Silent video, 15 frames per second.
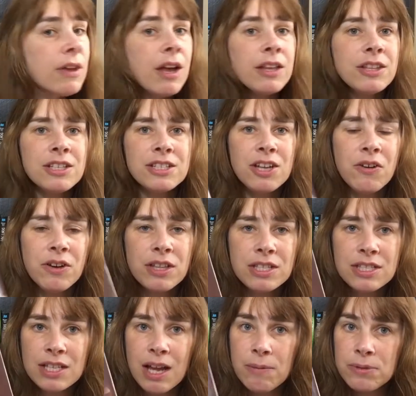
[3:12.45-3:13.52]
There's no other
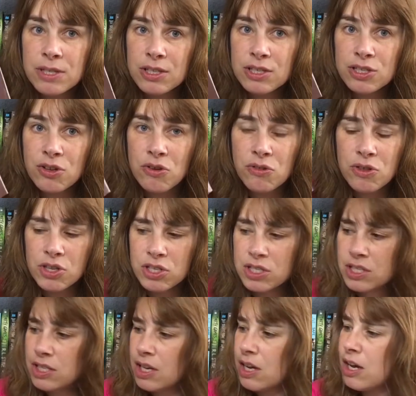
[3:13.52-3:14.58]
synopsis, so this,
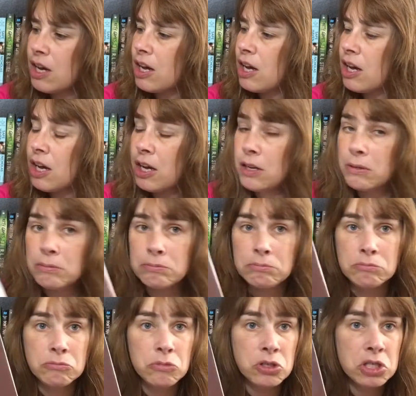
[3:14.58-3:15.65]
uh,
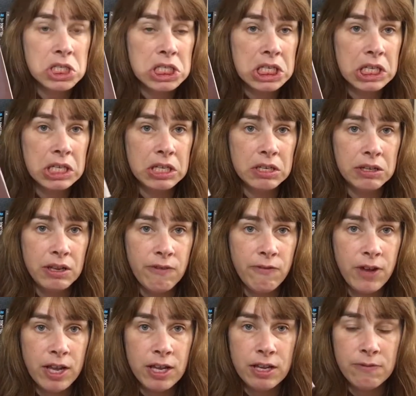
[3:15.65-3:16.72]
we'll see if
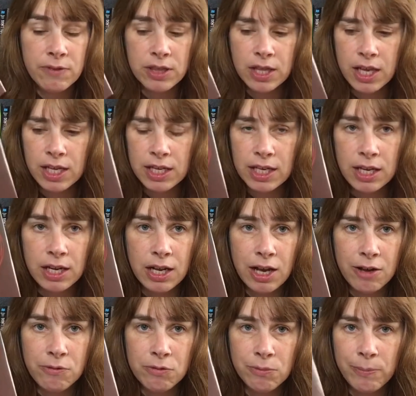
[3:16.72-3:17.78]
I even like it. I
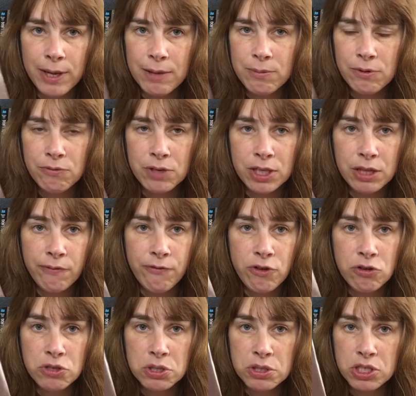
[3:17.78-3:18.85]
will maybe read the
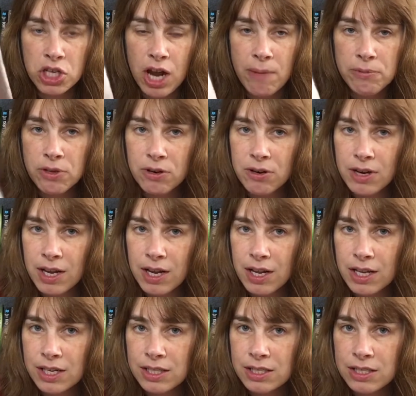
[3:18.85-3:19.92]
first chapter
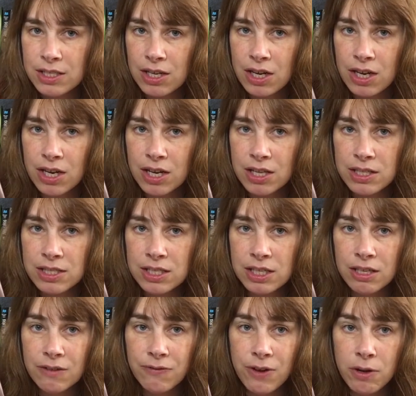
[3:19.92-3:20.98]
and uh, see
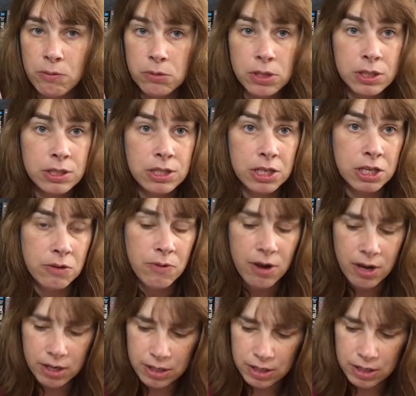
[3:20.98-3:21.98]
if I will continue on.